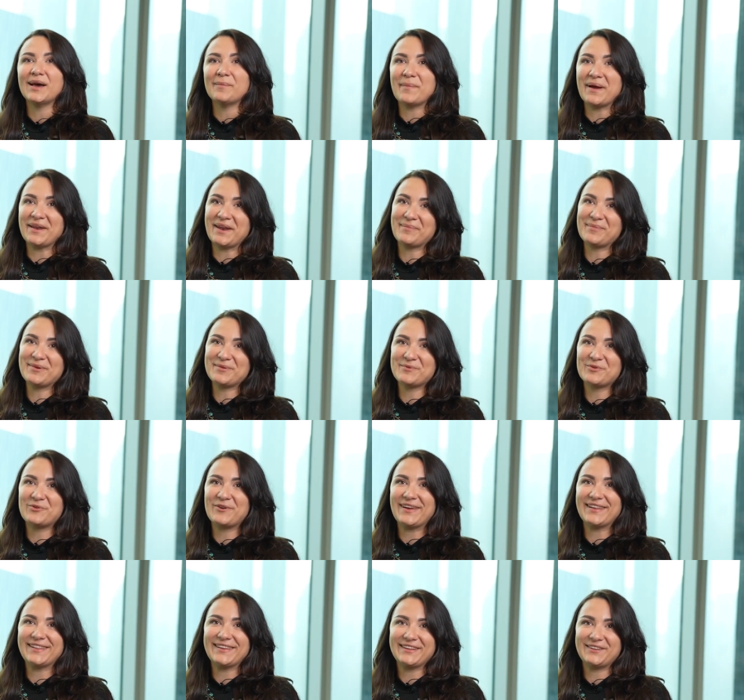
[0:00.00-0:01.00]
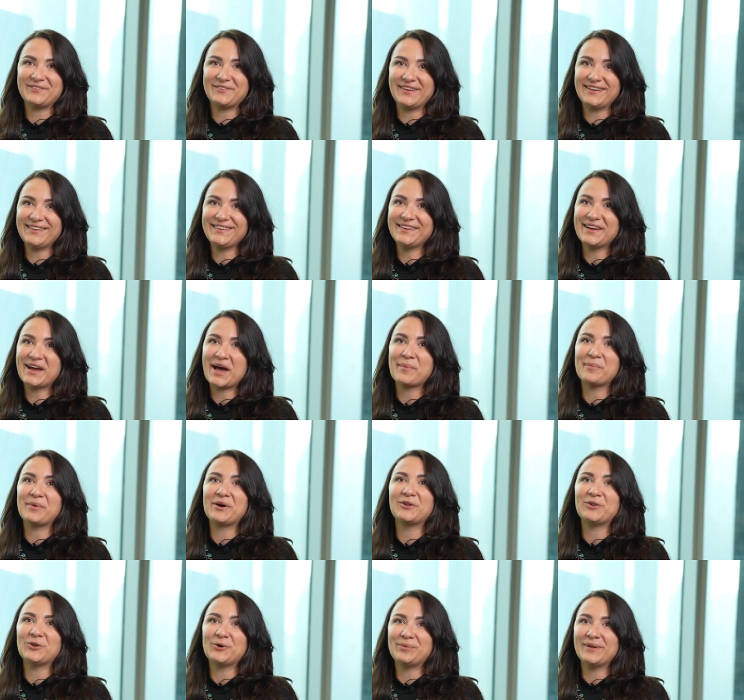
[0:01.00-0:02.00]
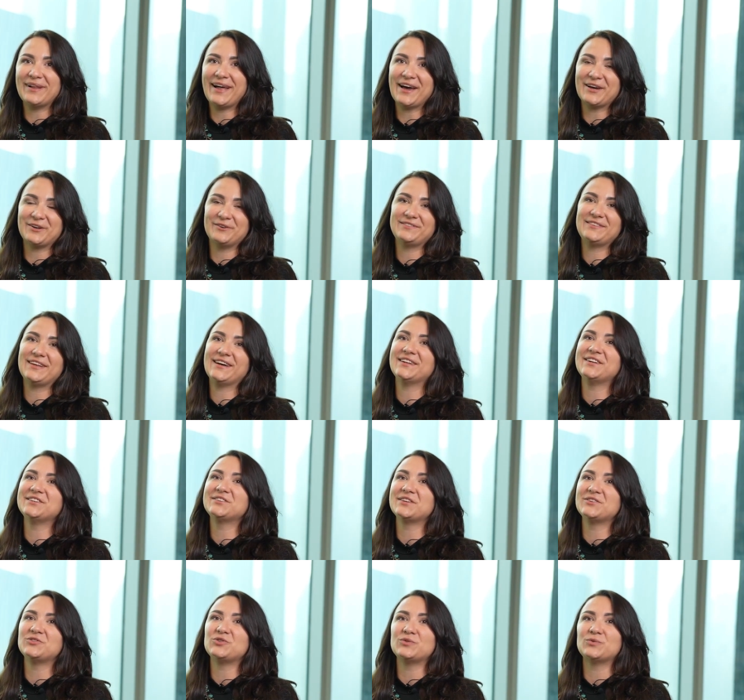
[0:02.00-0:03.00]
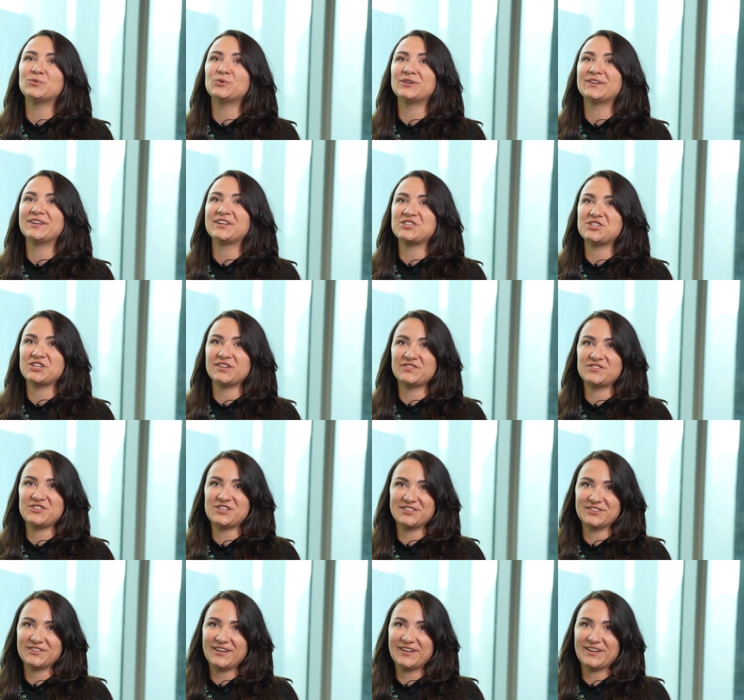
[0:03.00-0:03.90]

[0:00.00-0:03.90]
My name is Mariia Lytvyn. I'm a Global Head of Talent and Reward at GFG